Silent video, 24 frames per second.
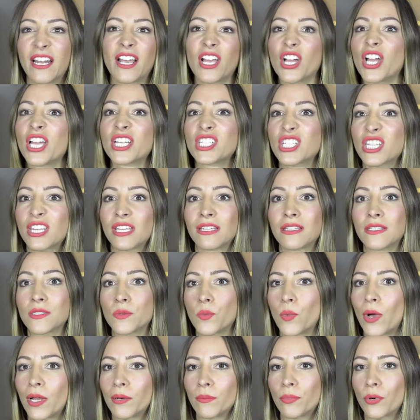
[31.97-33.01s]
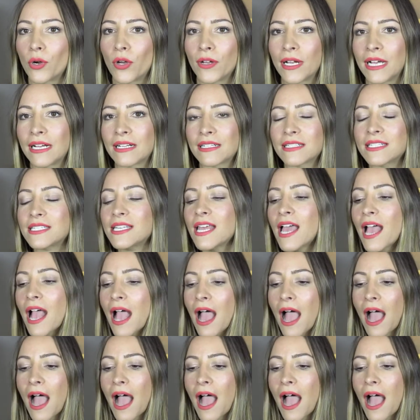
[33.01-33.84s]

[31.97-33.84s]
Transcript: I actually think there's one product.